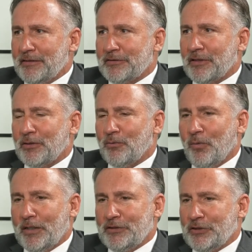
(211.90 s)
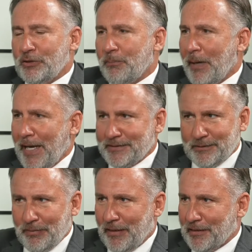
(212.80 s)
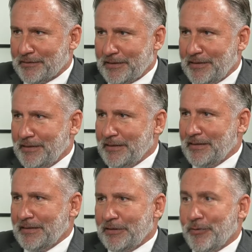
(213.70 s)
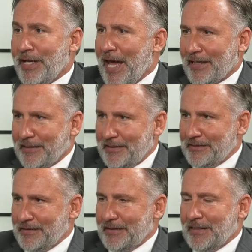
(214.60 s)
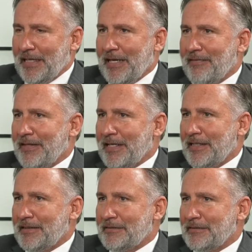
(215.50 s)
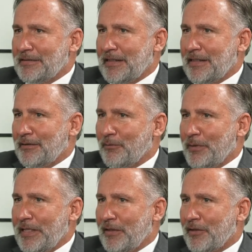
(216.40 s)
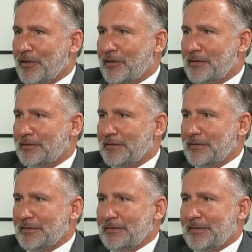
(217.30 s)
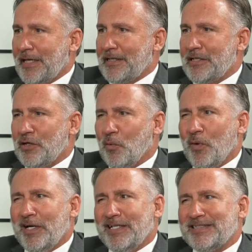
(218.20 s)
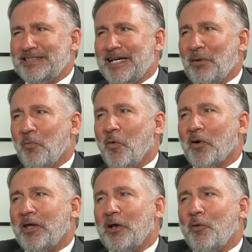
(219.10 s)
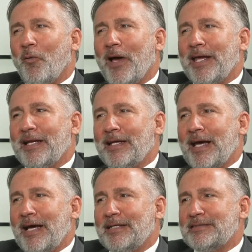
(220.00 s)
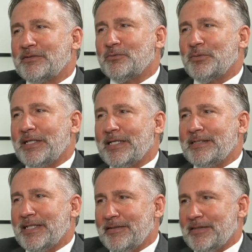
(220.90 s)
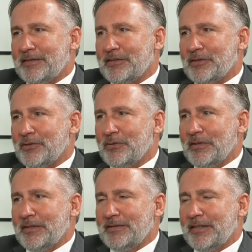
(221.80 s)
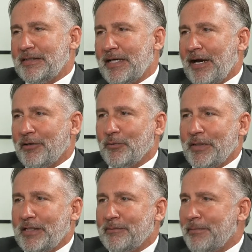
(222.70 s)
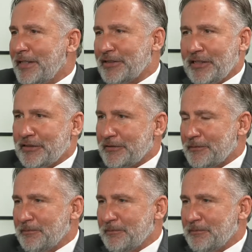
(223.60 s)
So once you pass a policy, you enact it, and then we learn that, you know what, it's not working quite as we intended to. Then how do we make changes?